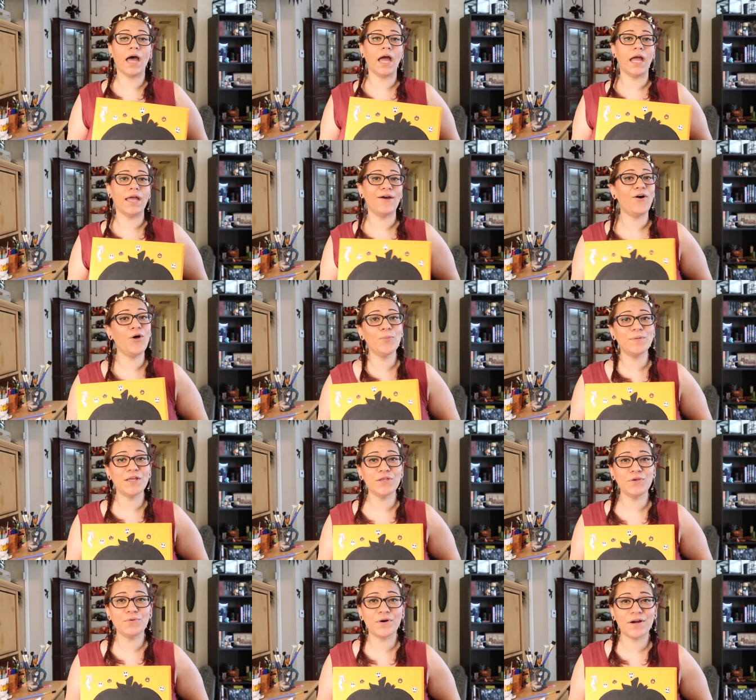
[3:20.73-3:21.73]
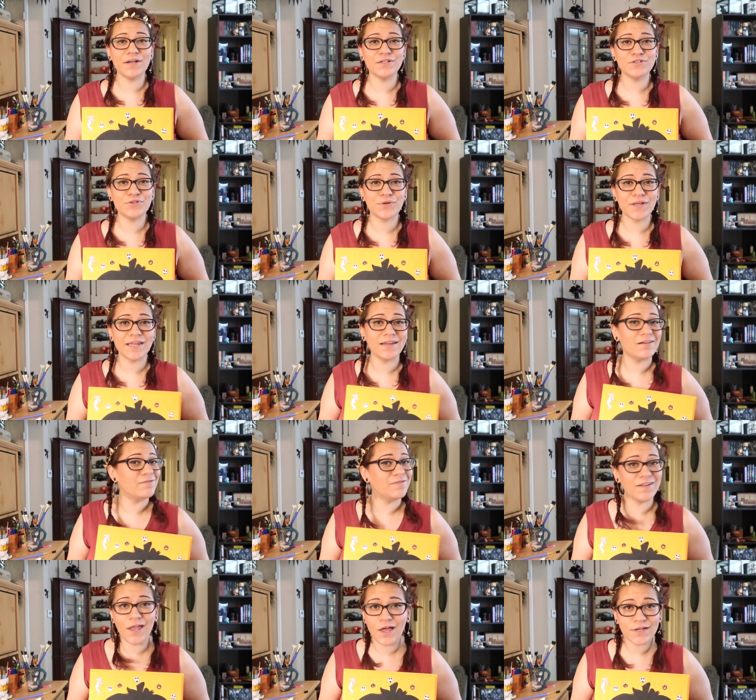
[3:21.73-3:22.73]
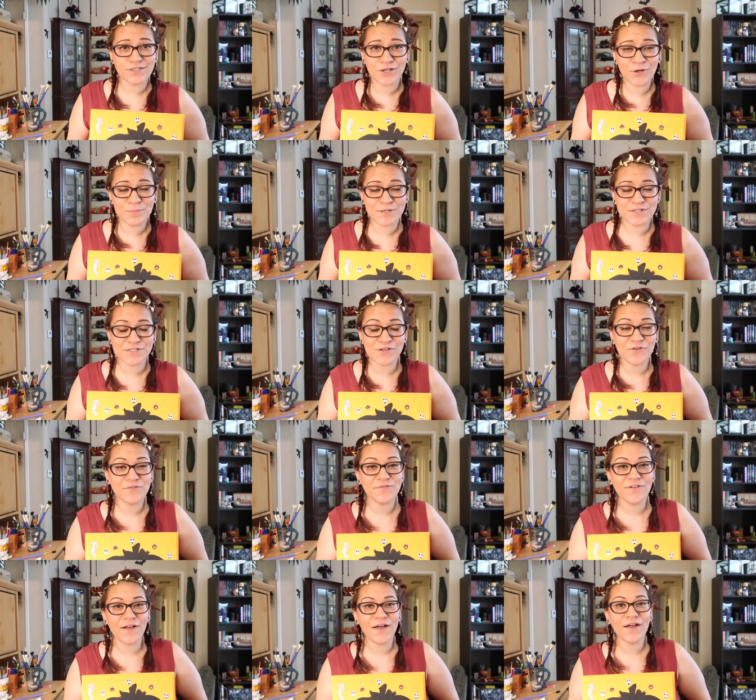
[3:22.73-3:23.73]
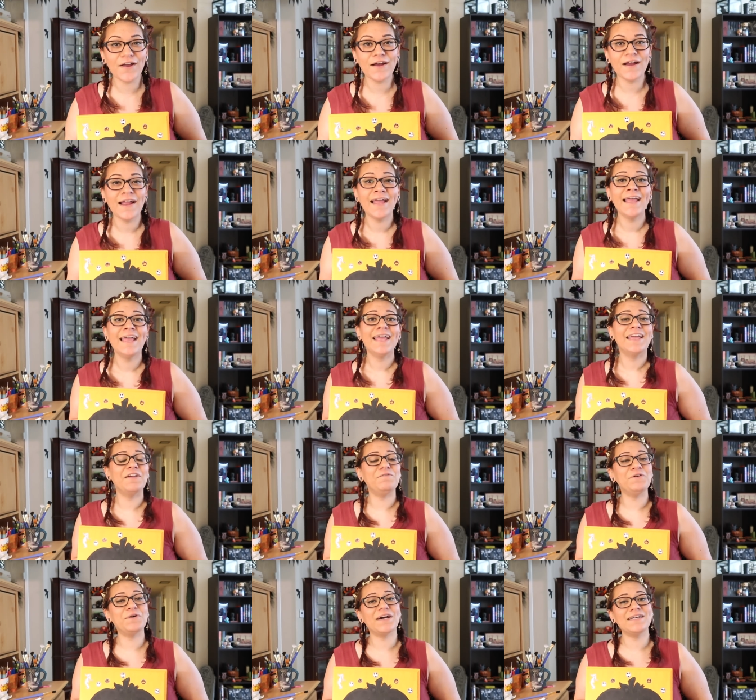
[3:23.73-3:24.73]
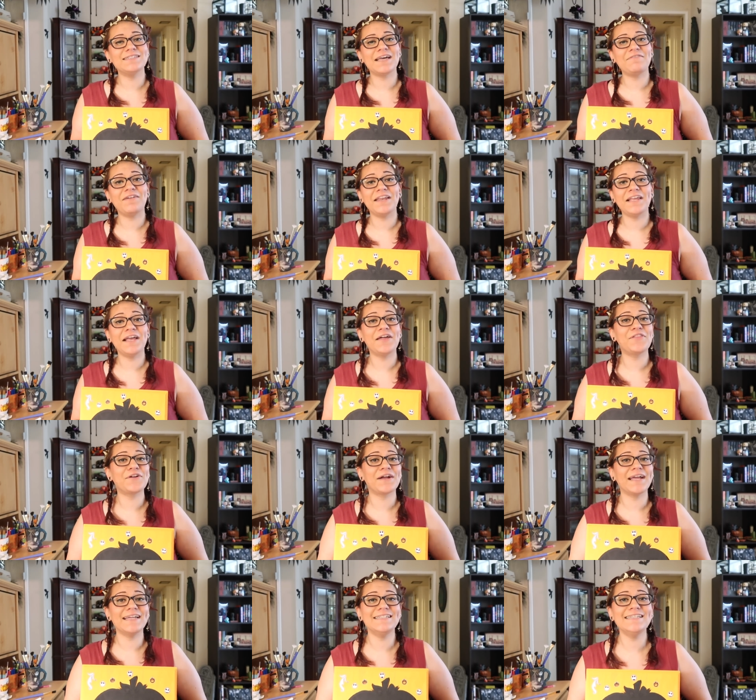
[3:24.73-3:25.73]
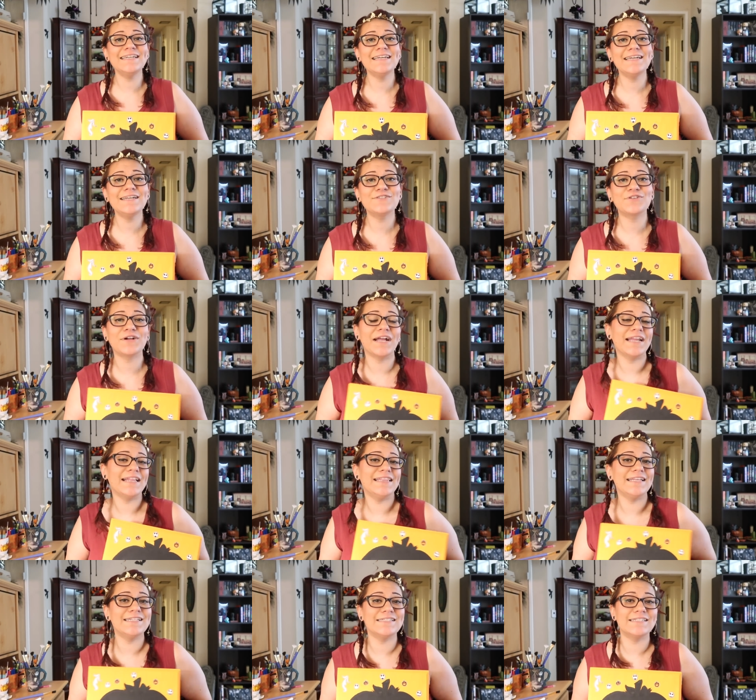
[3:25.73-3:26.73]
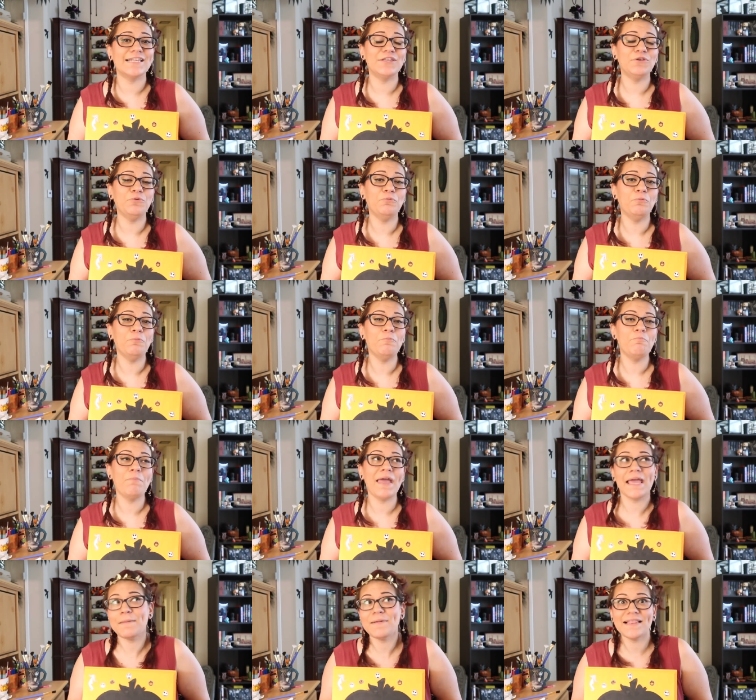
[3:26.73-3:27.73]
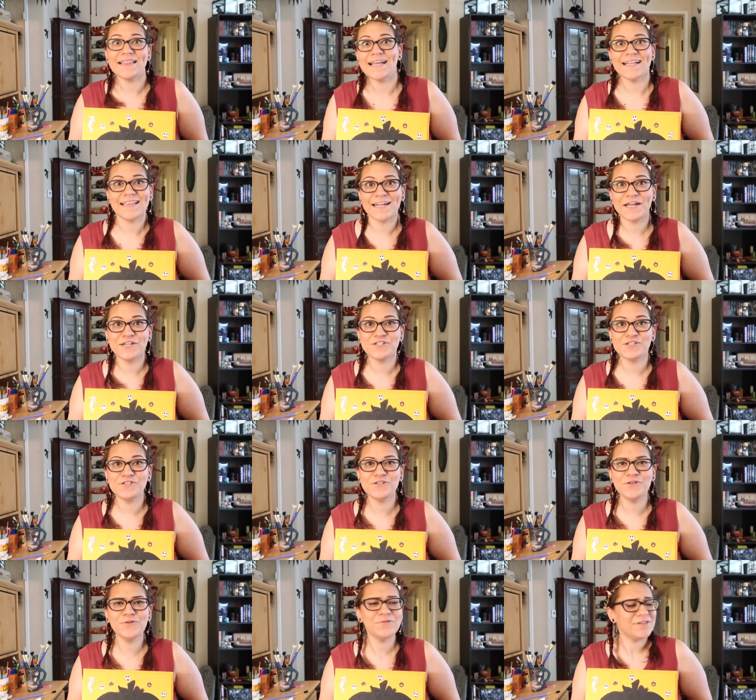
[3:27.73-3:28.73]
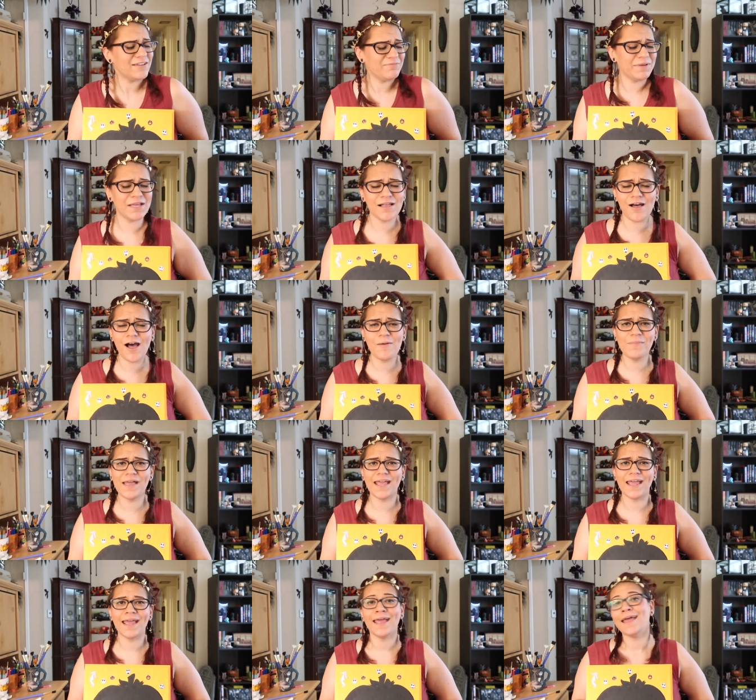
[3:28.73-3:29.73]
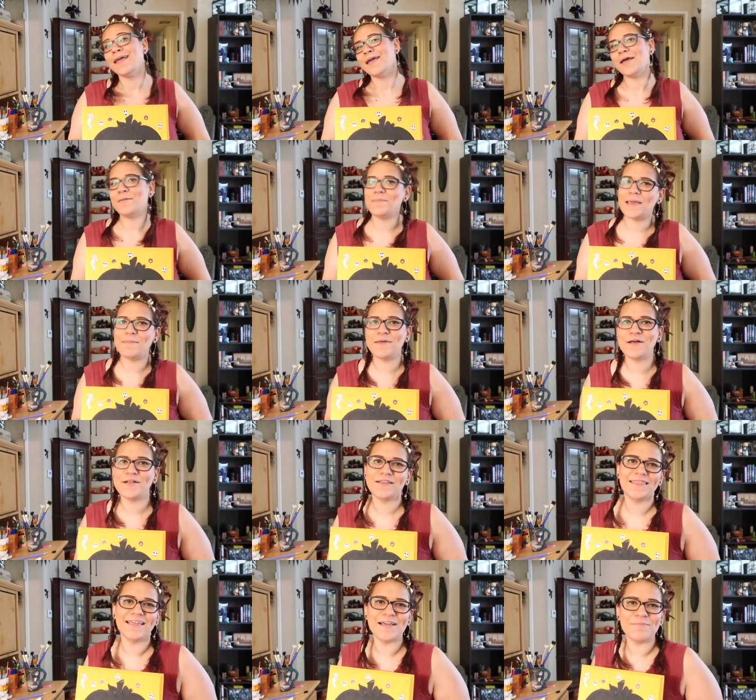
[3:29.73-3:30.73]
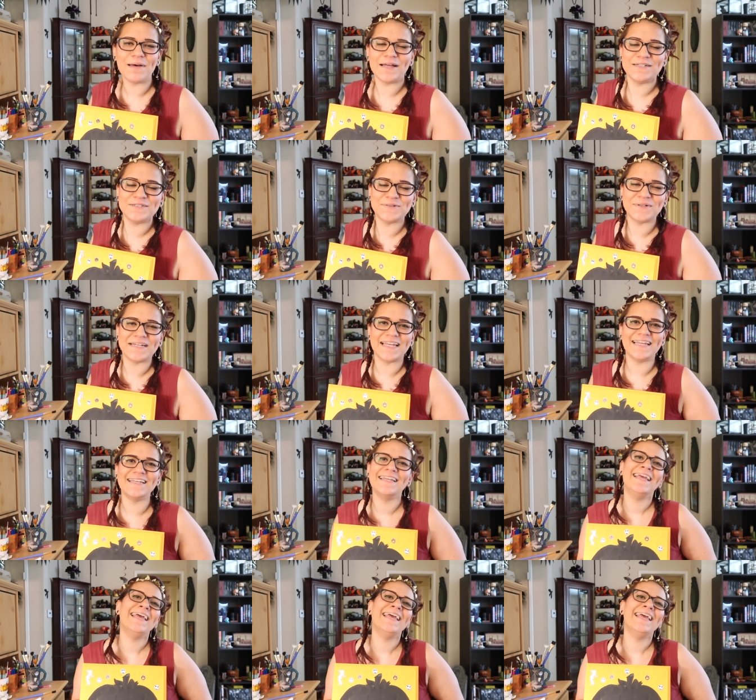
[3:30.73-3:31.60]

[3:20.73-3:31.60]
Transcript: I hope that you are enjoying Vlogtober so far. If you guys have any other ideas or any things that you maybe think that I should do, leave me a comment and maybe I'll think about doing it.